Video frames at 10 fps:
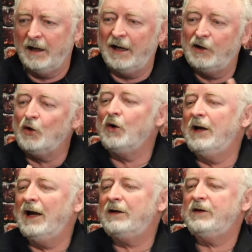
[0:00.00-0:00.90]
I learned
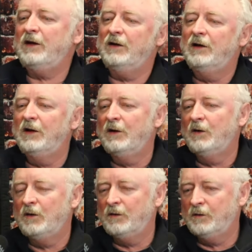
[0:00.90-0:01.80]
not to
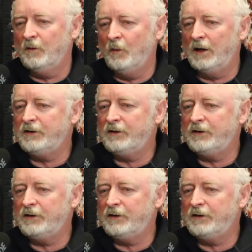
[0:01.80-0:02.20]
want